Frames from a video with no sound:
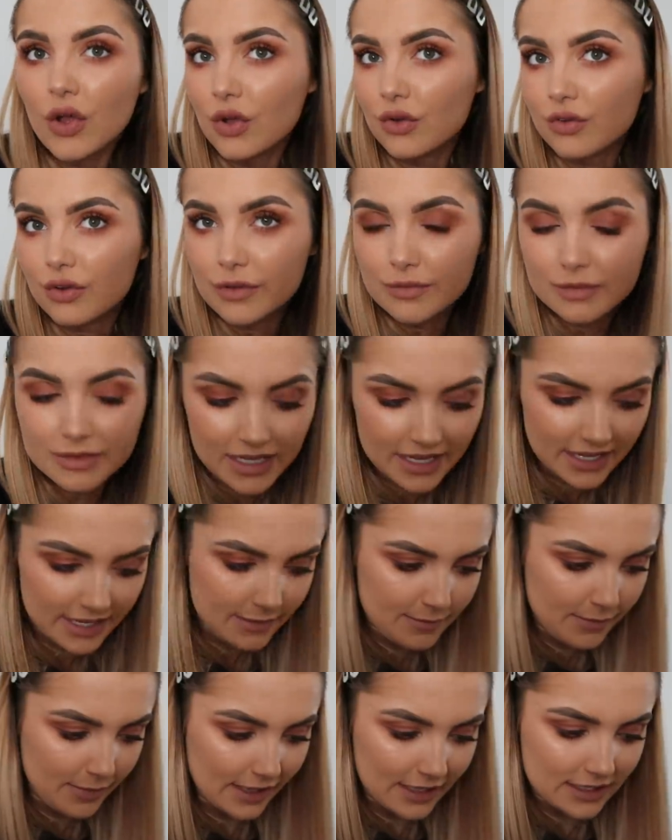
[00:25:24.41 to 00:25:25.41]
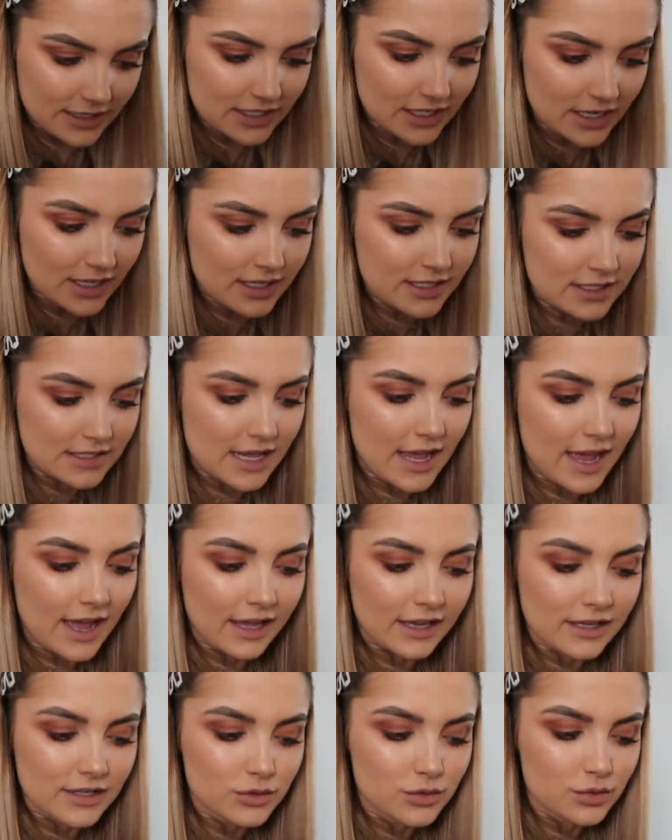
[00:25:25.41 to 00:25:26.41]
from taking pictures
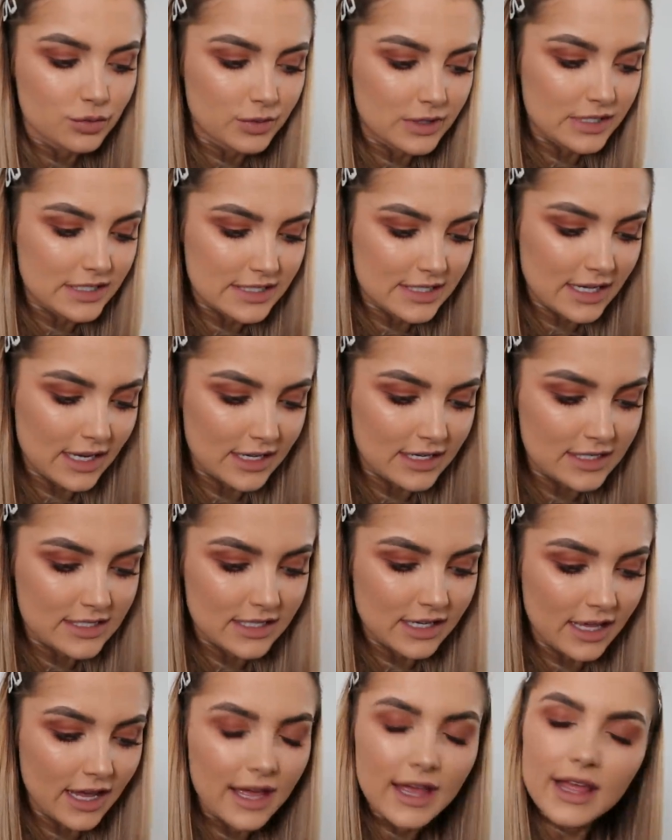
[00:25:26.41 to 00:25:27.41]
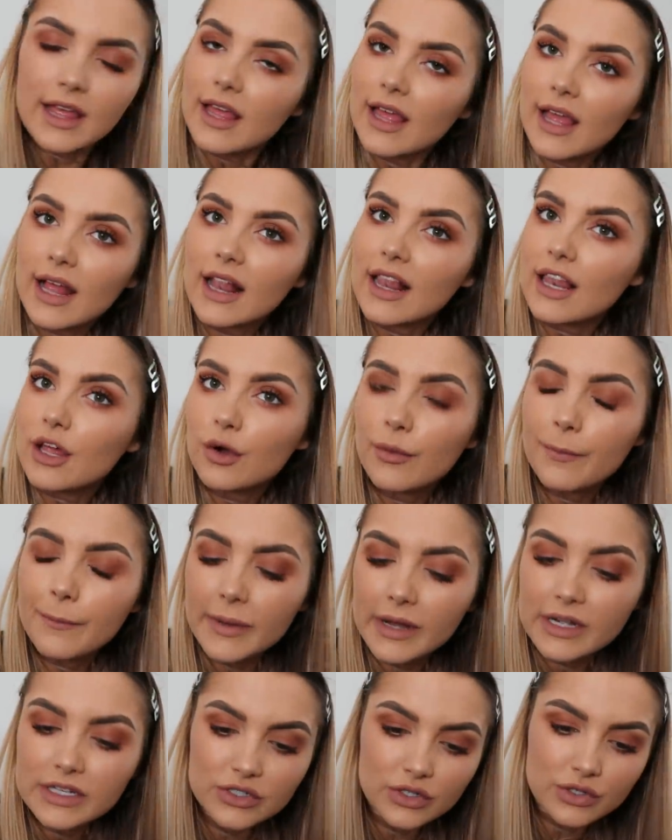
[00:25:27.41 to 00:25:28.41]
and we decided to get a little
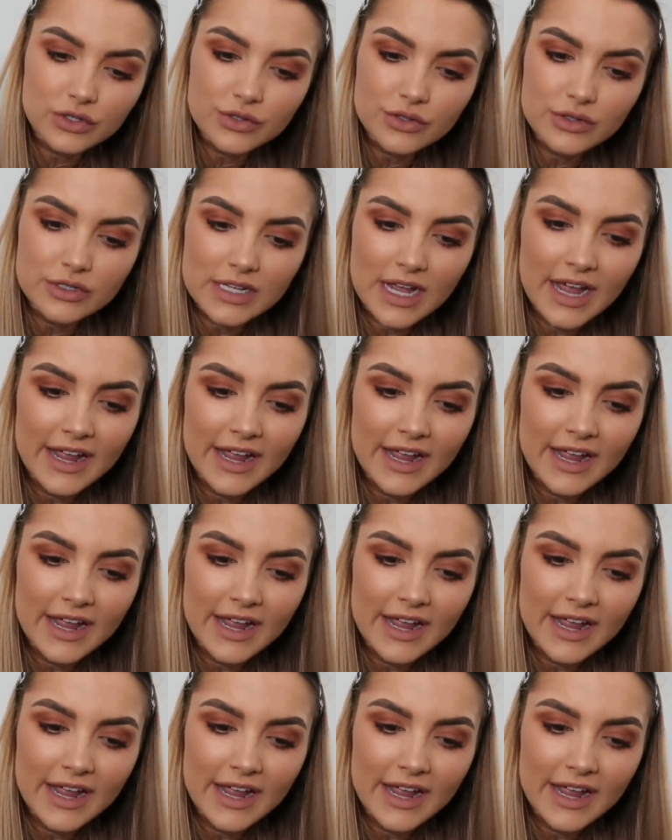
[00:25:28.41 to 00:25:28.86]
McDonald's.